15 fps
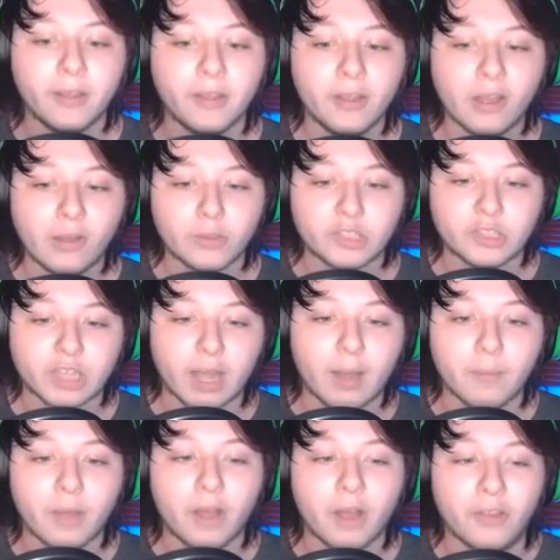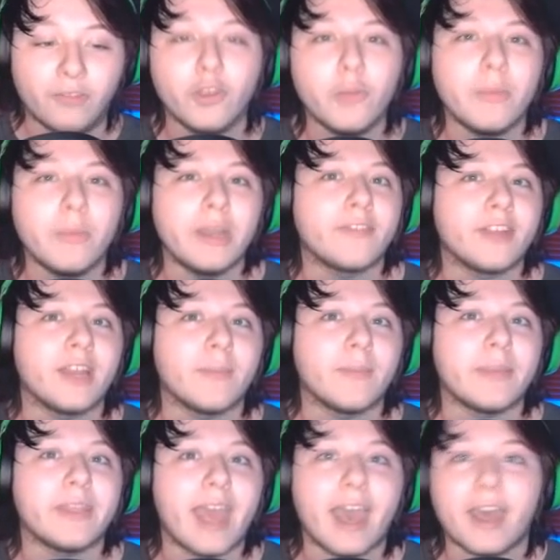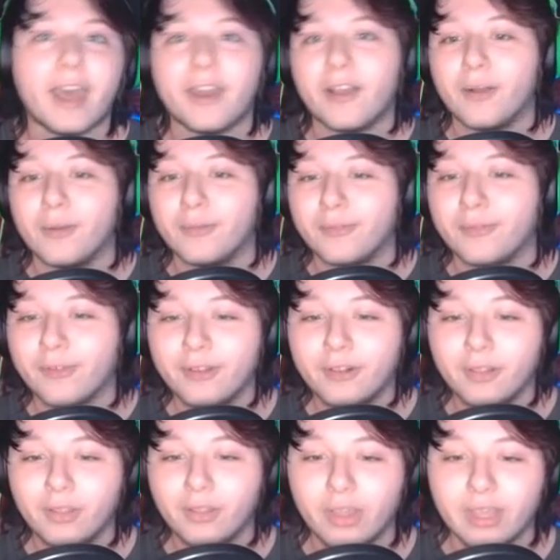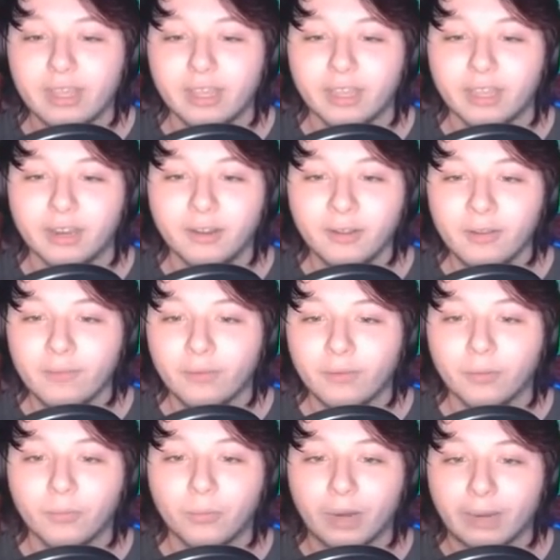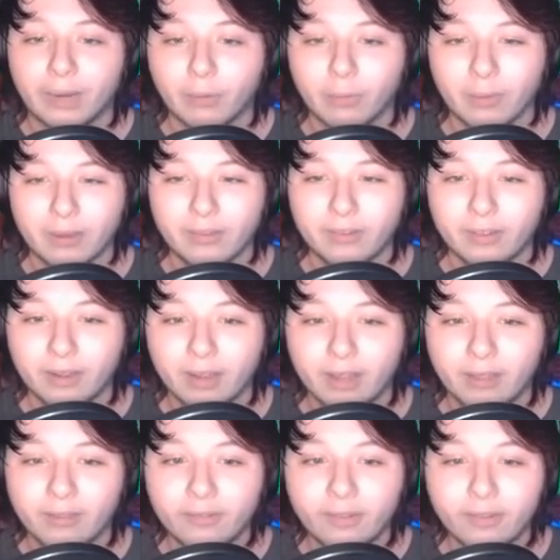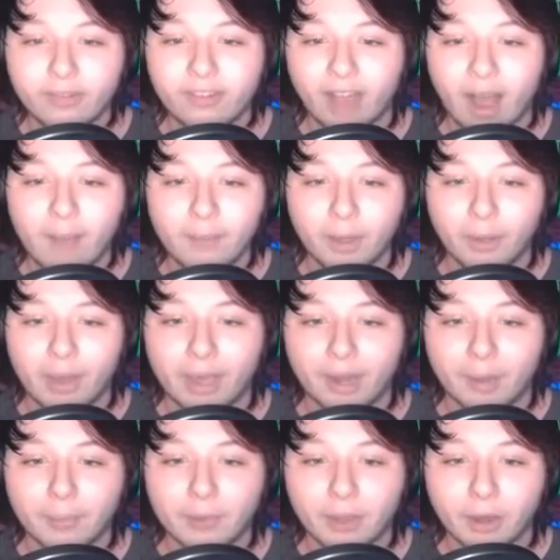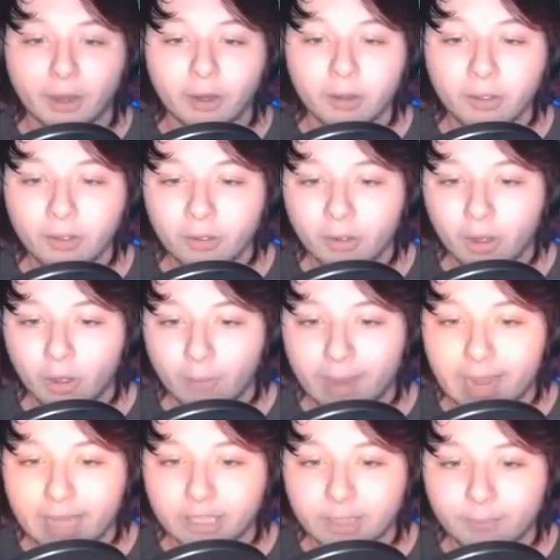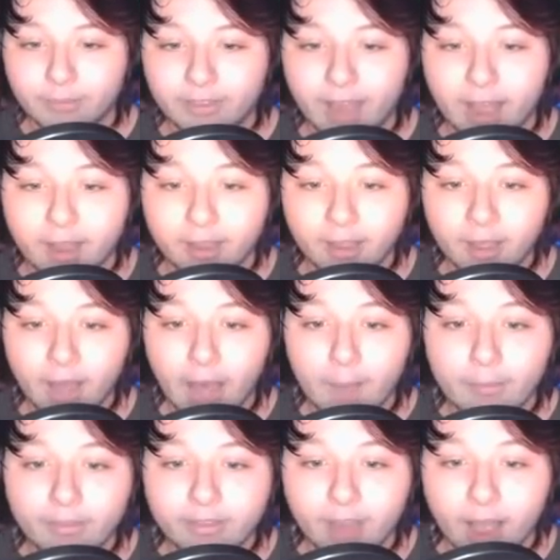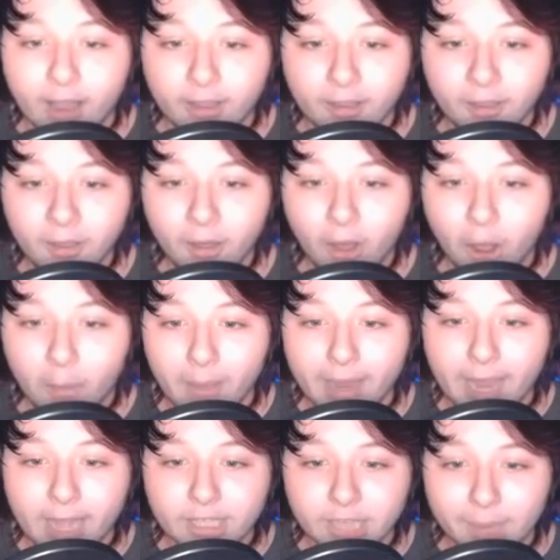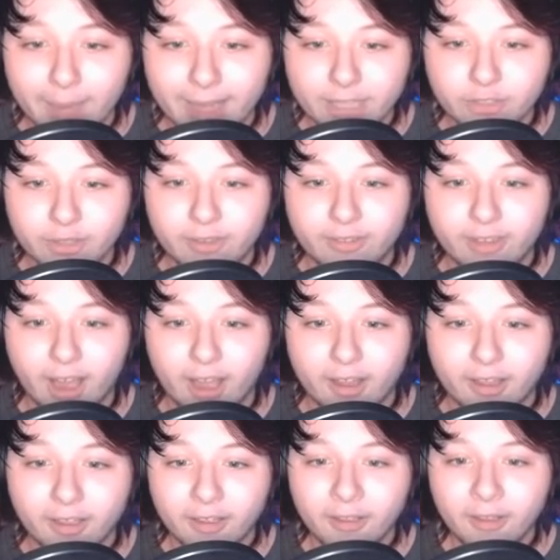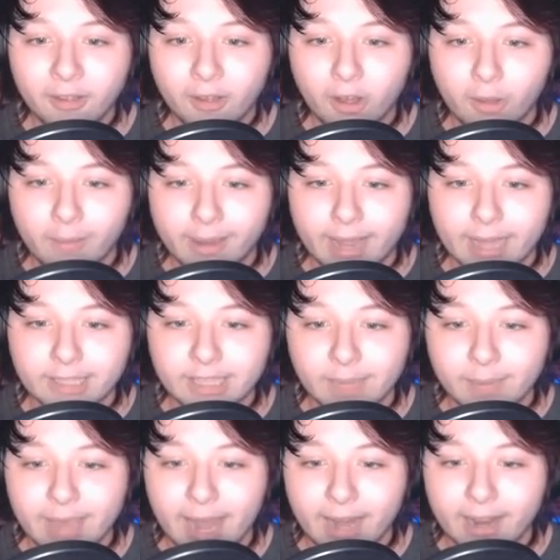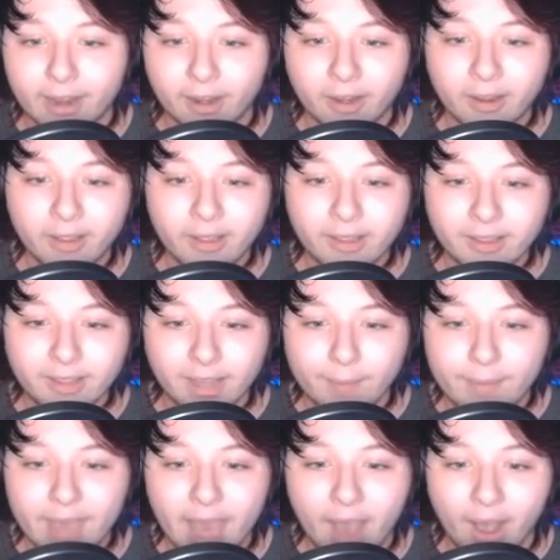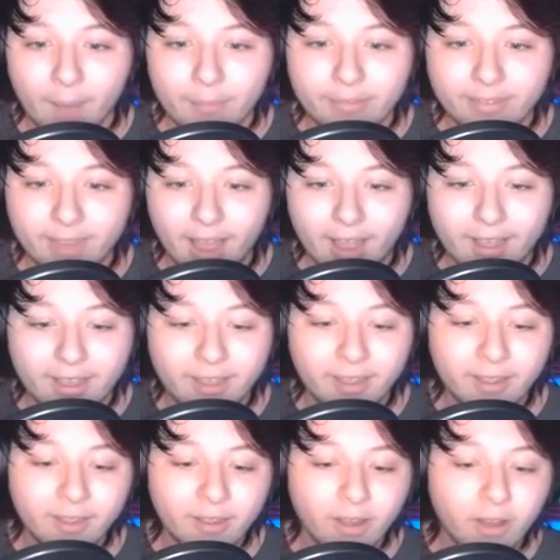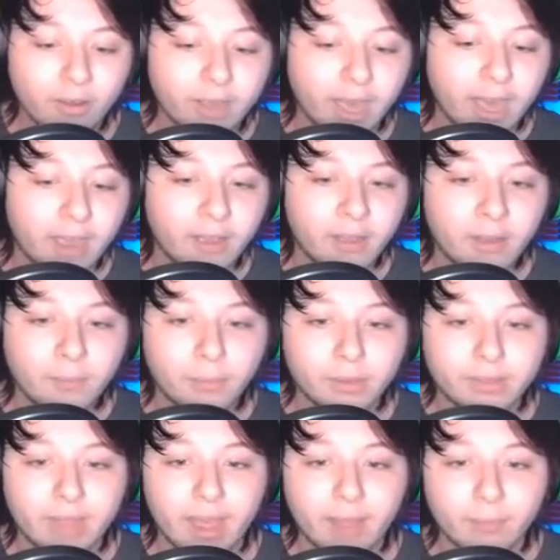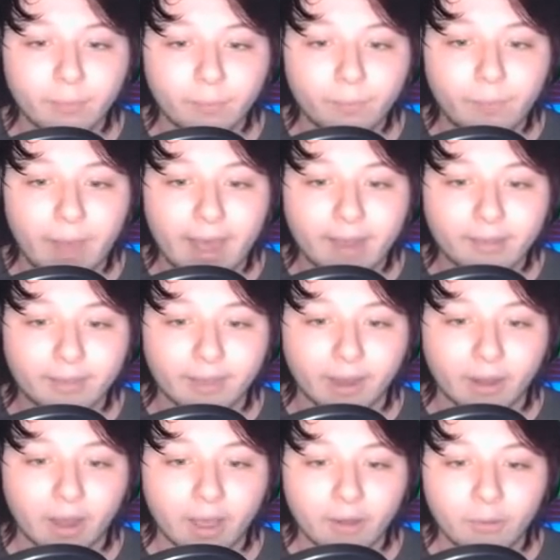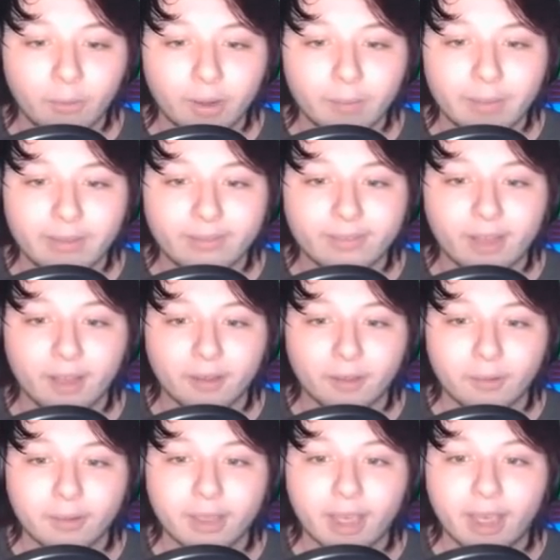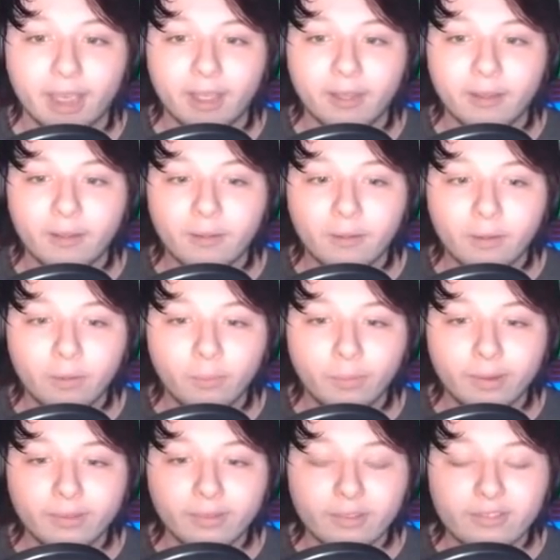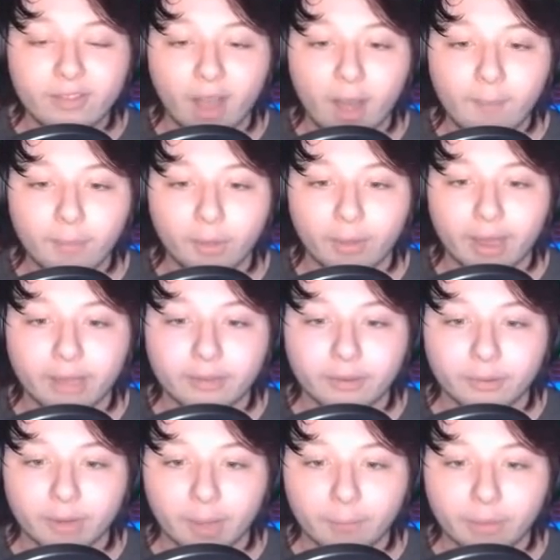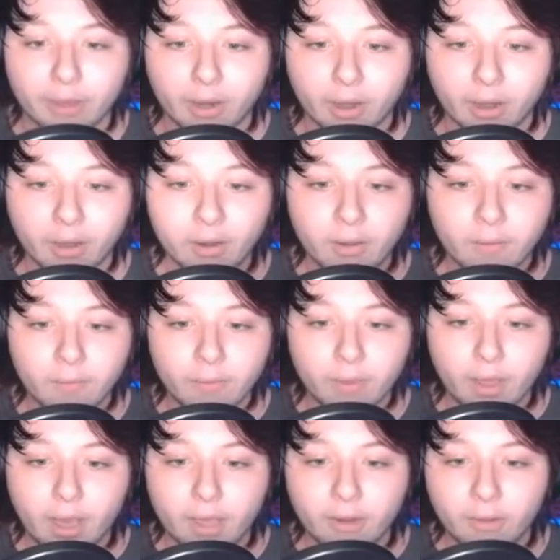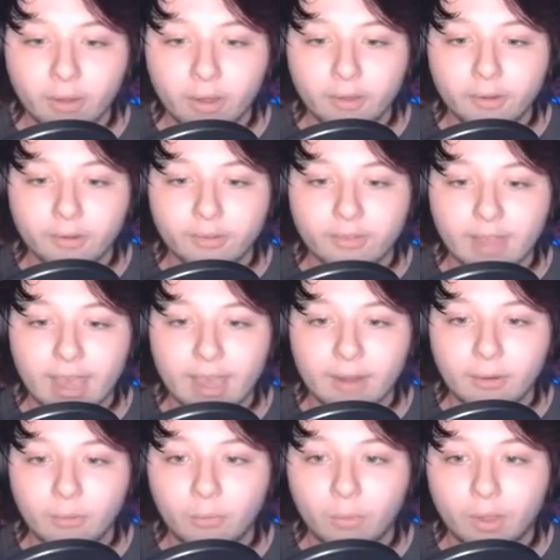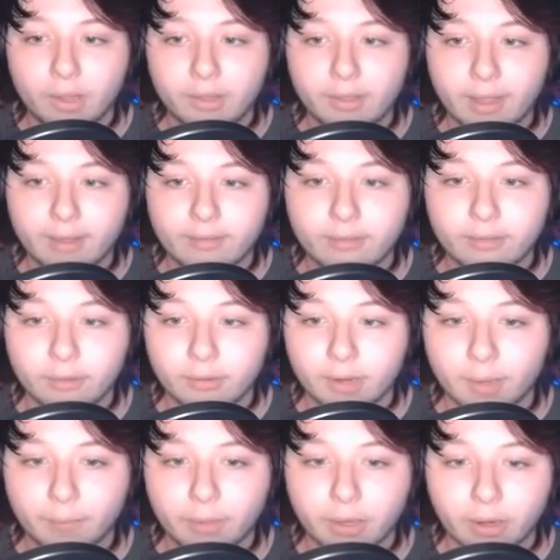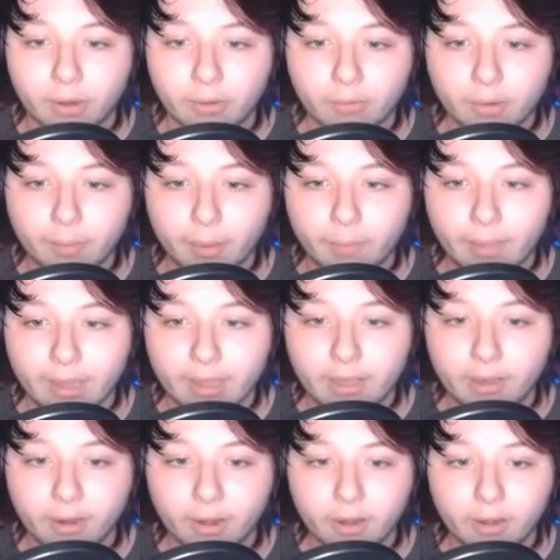which I'm assuming is going to be the head of Lincoln for whatever reason. And there's a Zombo head up here. Oh my gosh, I'm stuck. I'm stuck. Oh my gosh, I'm actually stuck. Oh my gosh, get me out of here. Get me out, I'm stuck. Okay, put that back there. I don't want to be stuck, okay? What is a Zombo head doing up here? I don't understand what that's doing up here. What about back here?